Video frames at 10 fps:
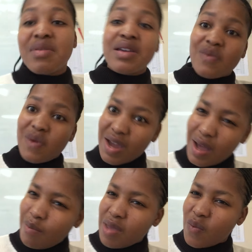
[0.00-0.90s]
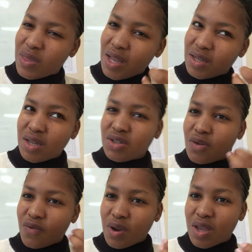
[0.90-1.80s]
I'm like, we're coming with the intention
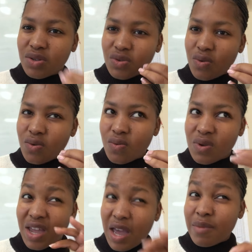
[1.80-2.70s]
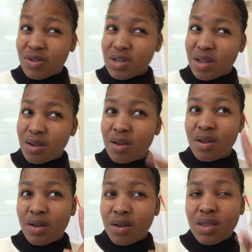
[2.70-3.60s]
of working. So when they come here today,
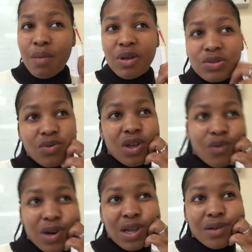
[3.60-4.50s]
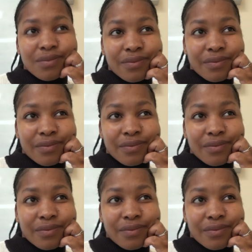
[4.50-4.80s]
they must know they're working.